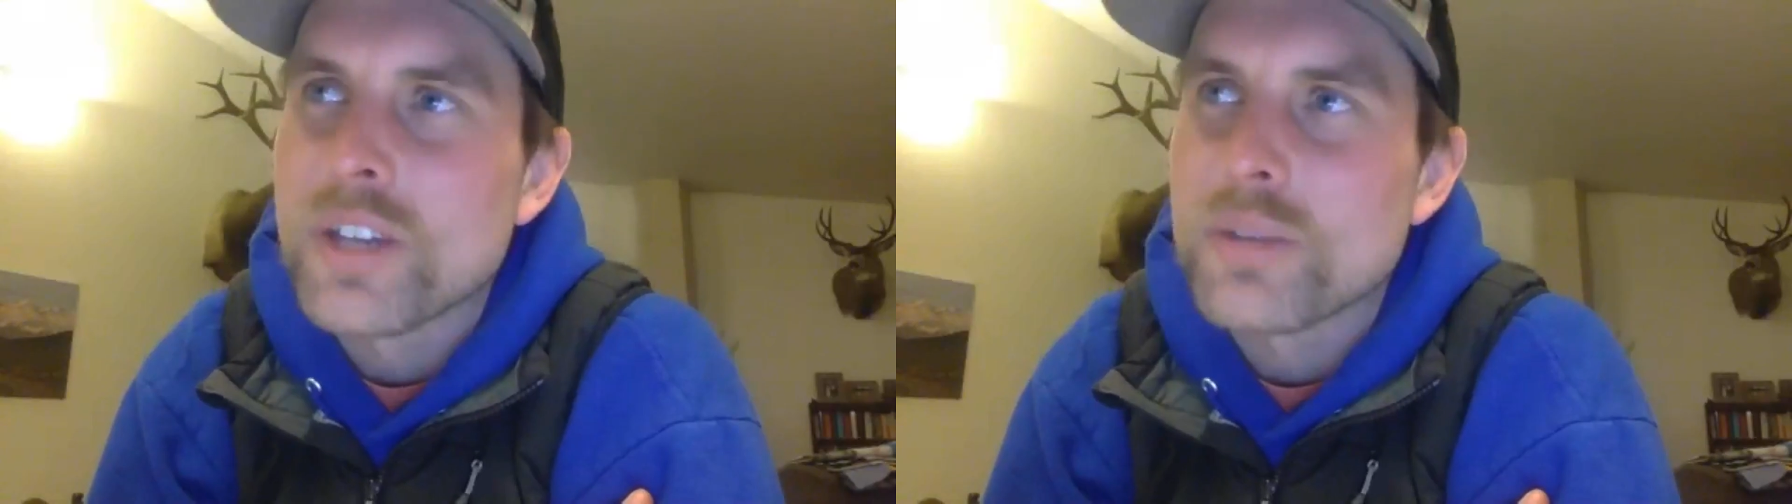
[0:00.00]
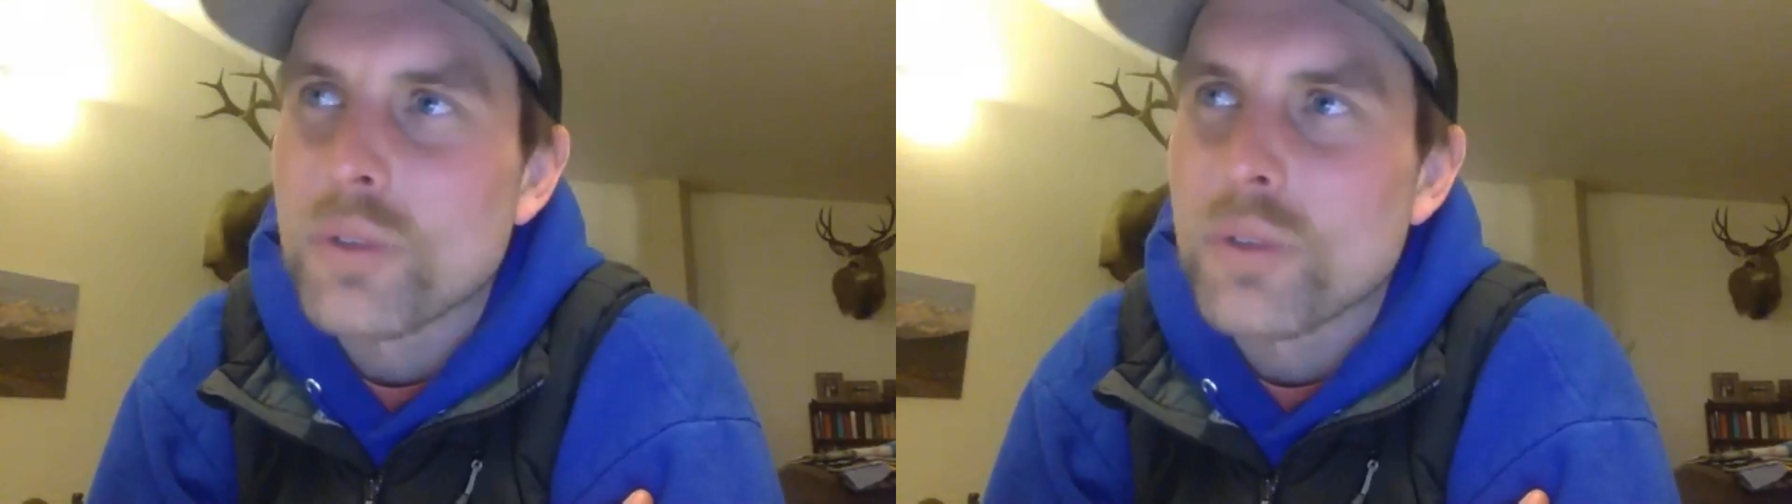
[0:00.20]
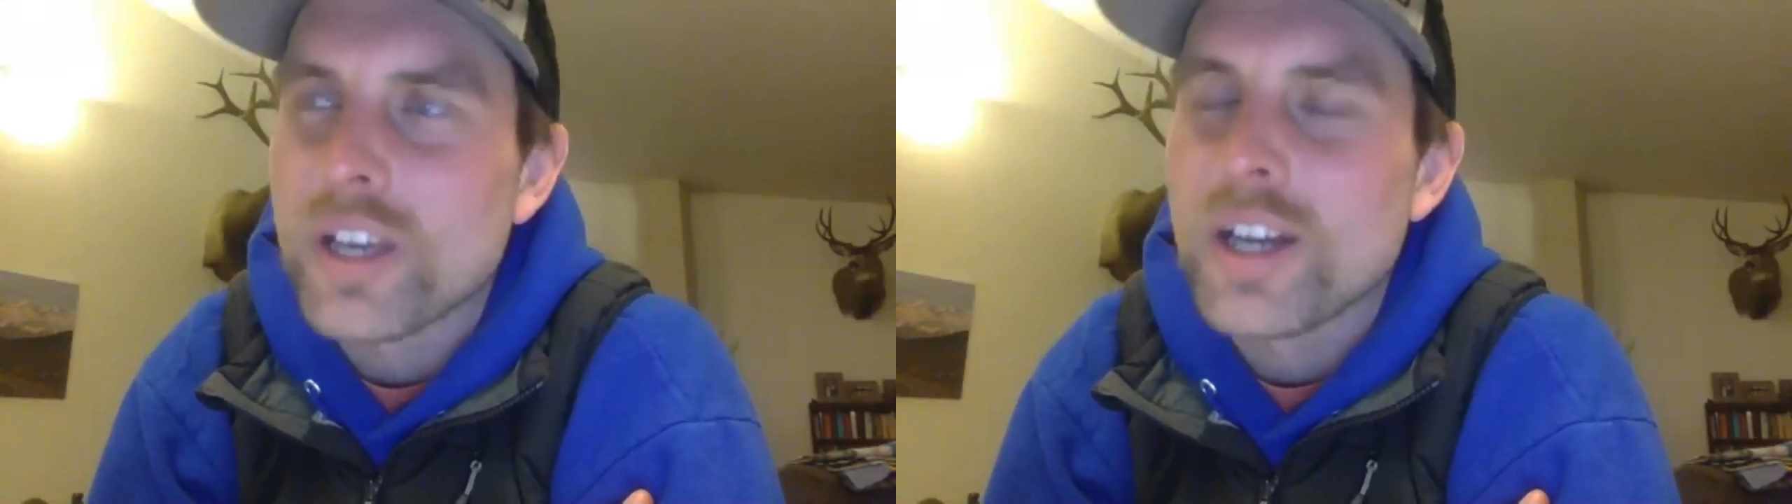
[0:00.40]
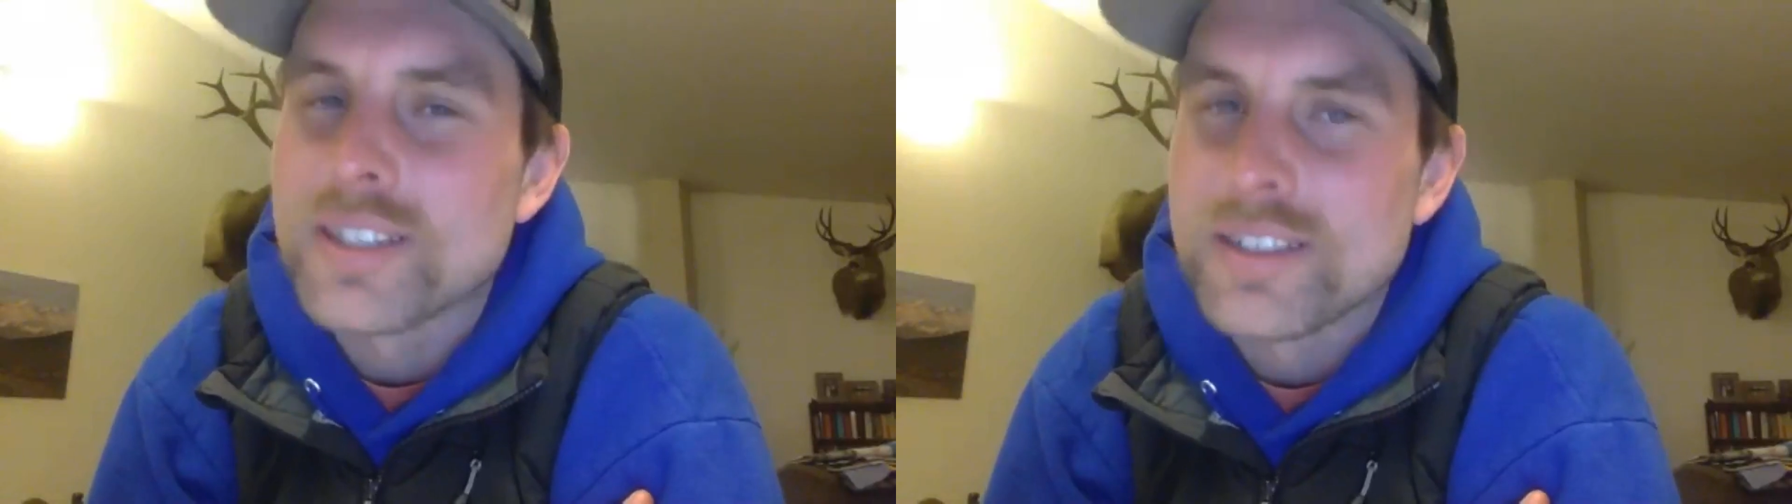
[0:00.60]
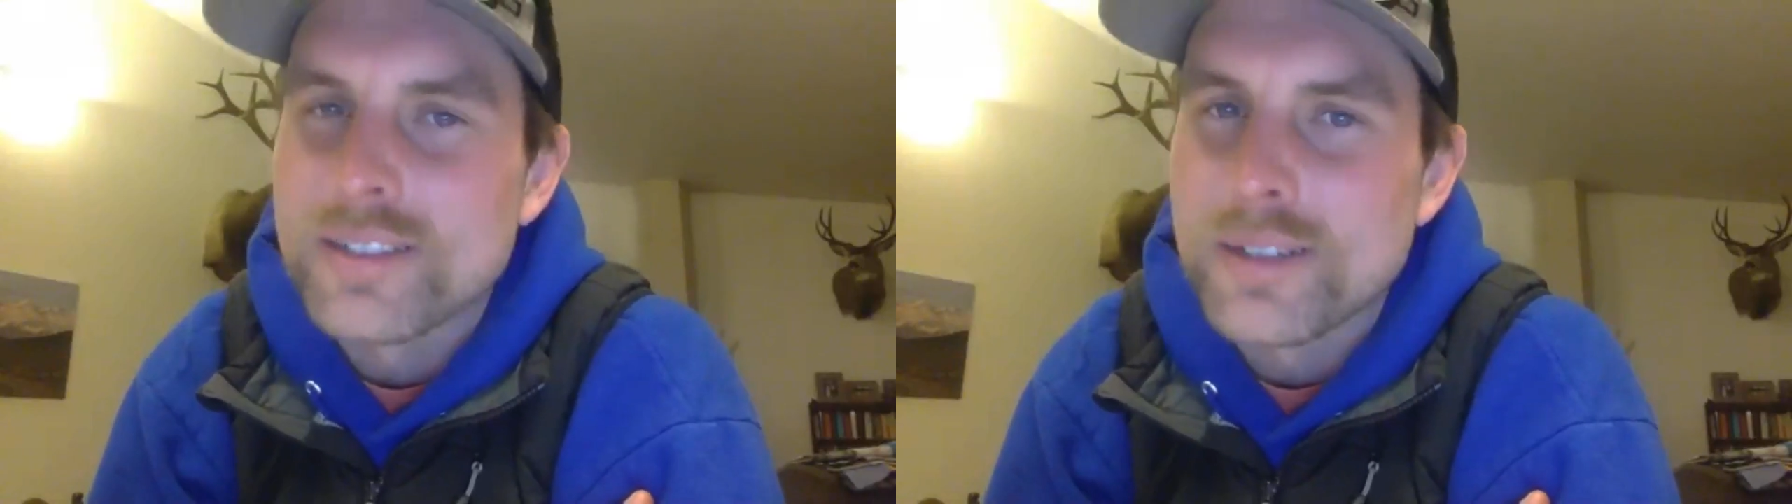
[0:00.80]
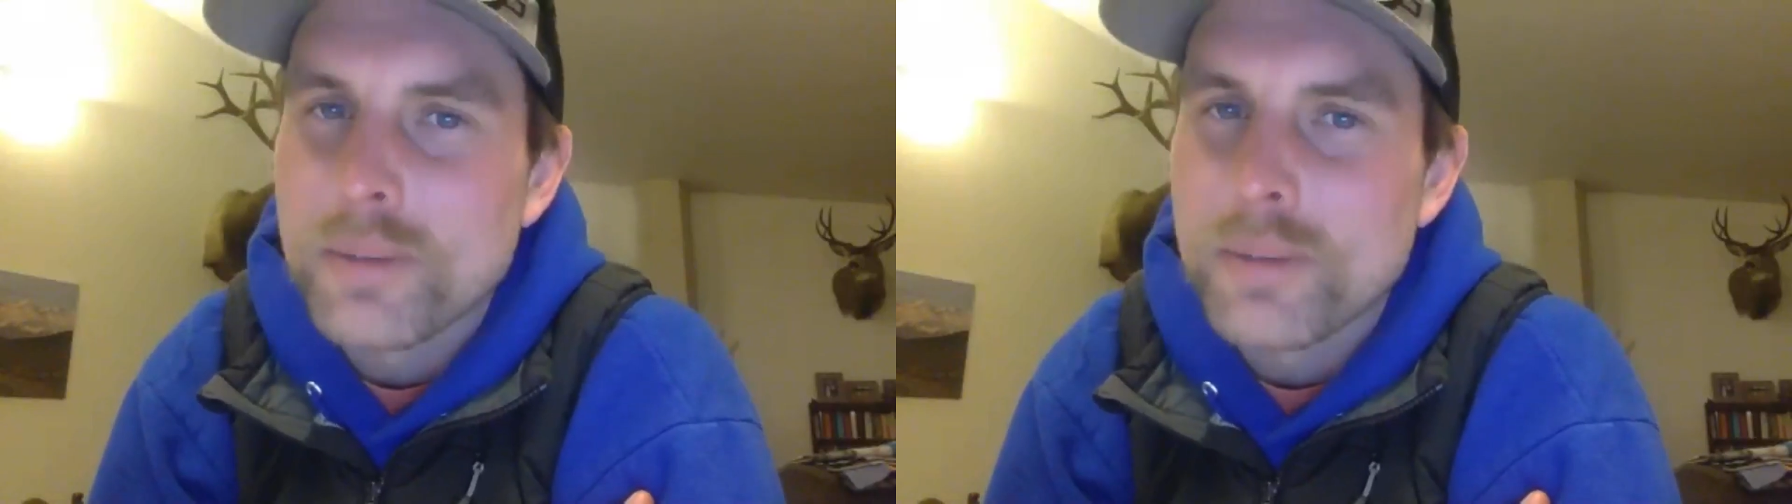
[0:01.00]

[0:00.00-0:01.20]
where like guys can sleep